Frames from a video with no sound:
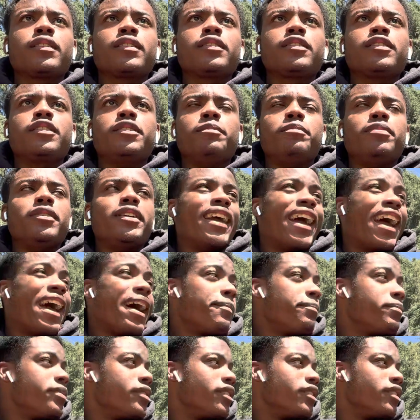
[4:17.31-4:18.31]
to be
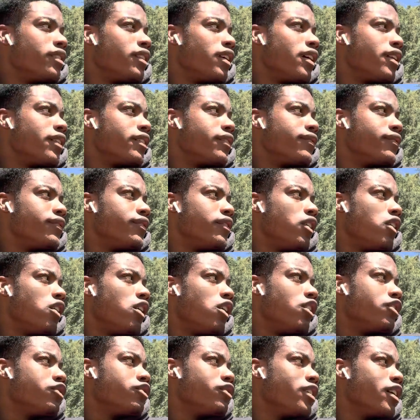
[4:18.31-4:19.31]
happy in life,
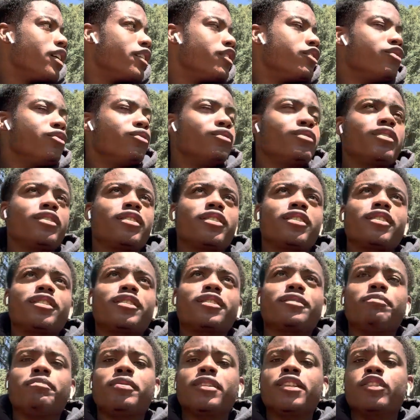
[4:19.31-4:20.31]
all you gotta do is
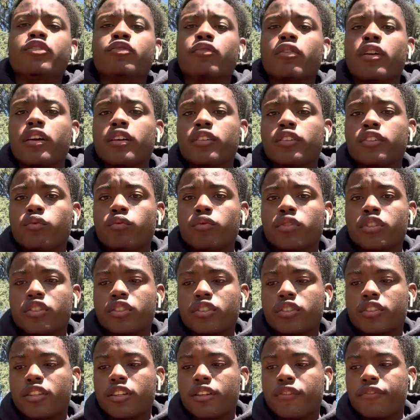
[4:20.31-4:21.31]
just be grounded with
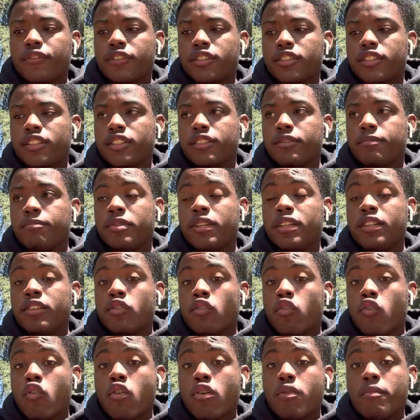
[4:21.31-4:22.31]
yourself and just be
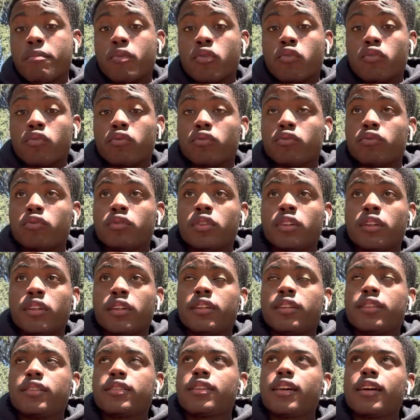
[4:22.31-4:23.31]
normal.
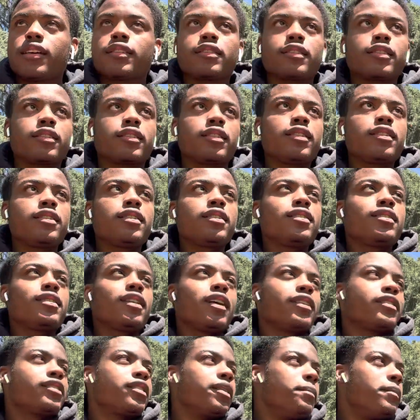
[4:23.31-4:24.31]
It's like this is
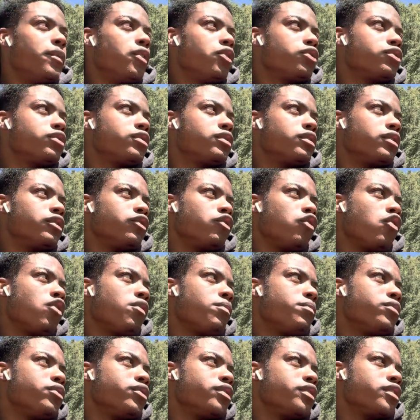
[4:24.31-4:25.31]
like the most
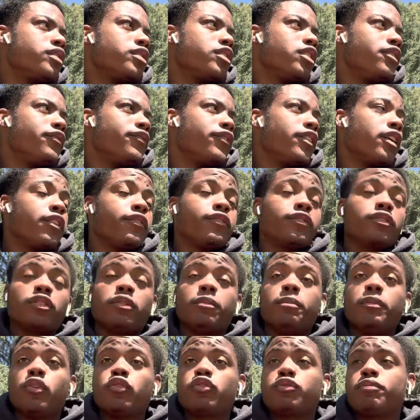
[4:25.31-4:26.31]
normal stuff ever, the
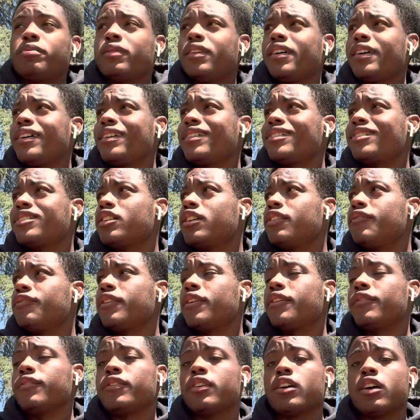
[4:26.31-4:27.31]
most plain stuff
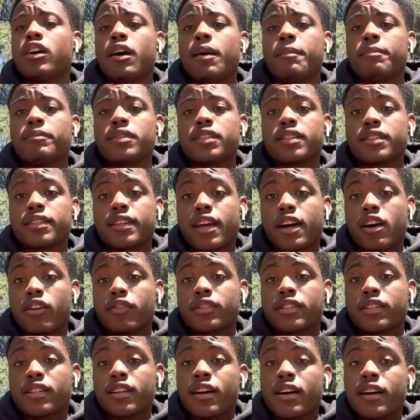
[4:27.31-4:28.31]
ever. I'm just
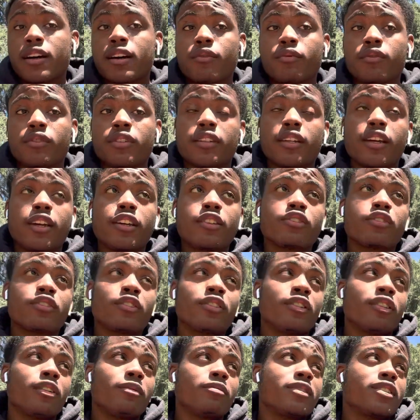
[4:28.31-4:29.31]
outside with nature
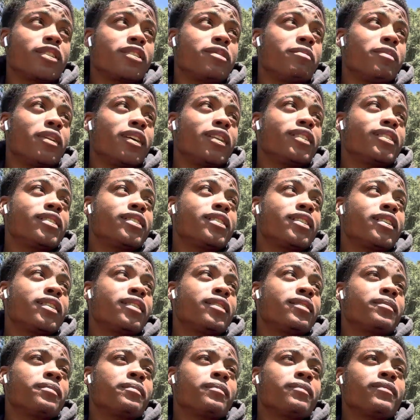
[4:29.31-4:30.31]
and I'm just
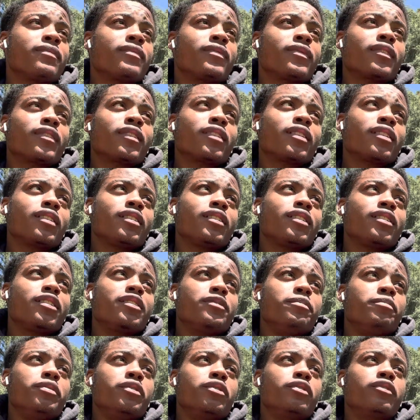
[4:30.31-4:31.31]
meditating. It's
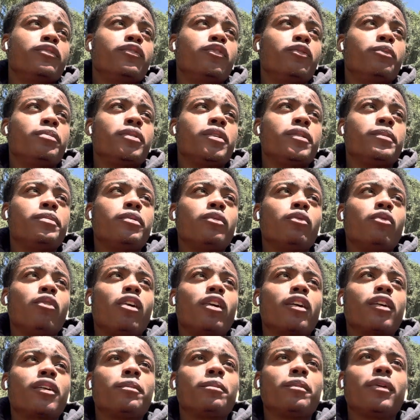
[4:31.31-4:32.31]
beautiful people
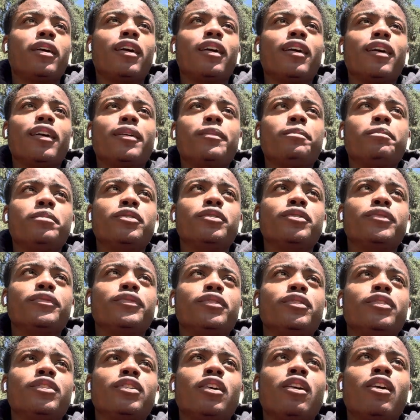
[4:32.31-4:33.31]
walking by,
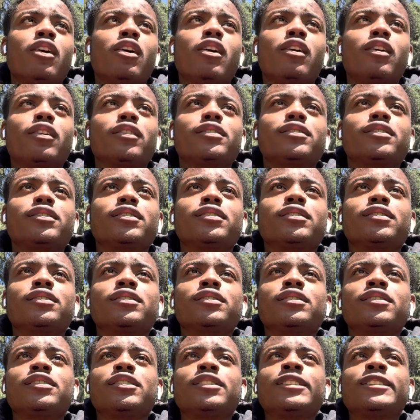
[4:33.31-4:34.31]
beautiful dogs.
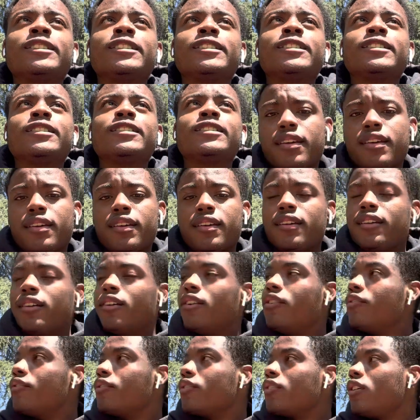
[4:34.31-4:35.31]

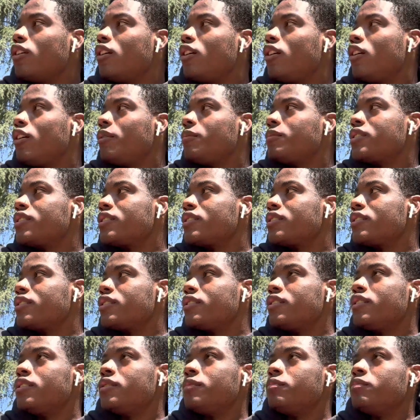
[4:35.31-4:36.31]
Overall, I'm just
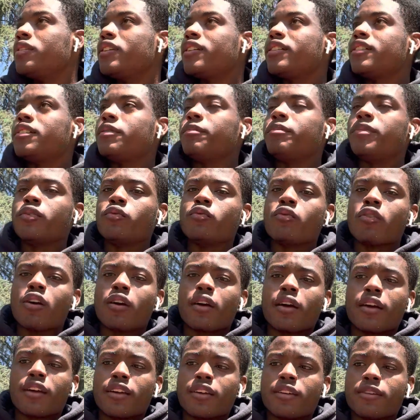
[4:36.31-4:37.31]
um, blessed to be where
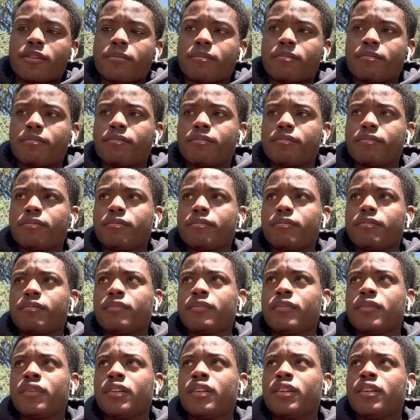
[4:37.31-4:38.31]
I am.
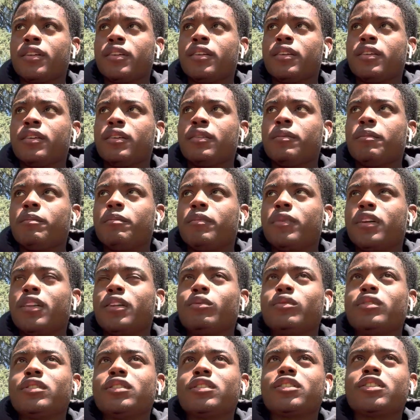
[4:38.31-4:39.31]
But I
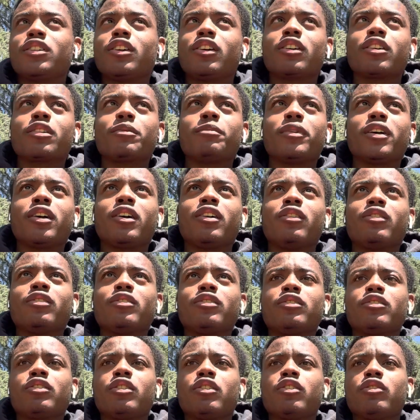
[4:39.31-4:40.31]
want to talk about,
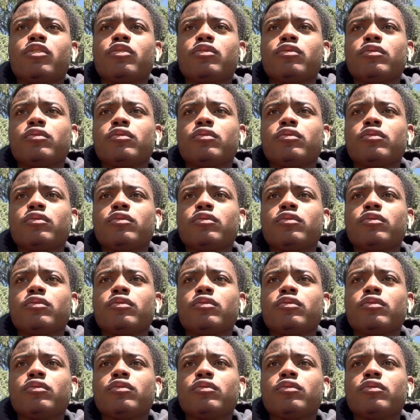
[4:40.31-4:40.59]
you know,